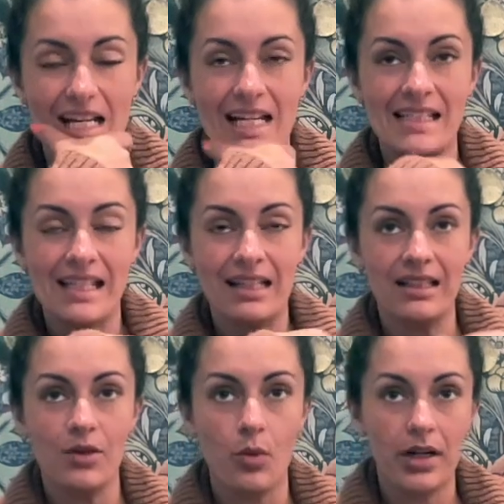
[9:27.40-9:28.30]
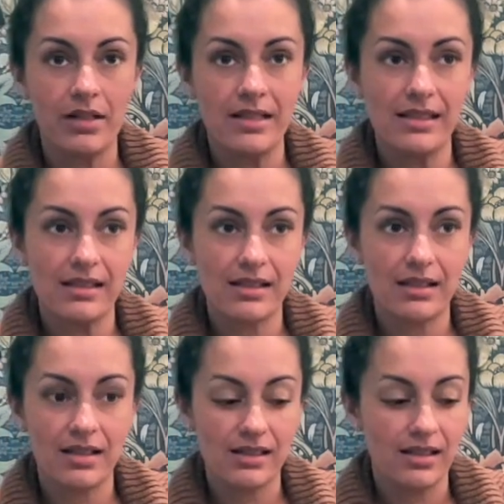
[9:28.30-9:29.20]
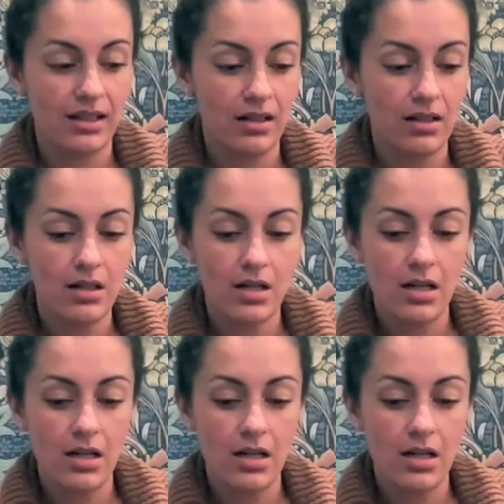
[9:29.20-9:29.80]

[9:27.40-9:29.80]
it's like the awareness is there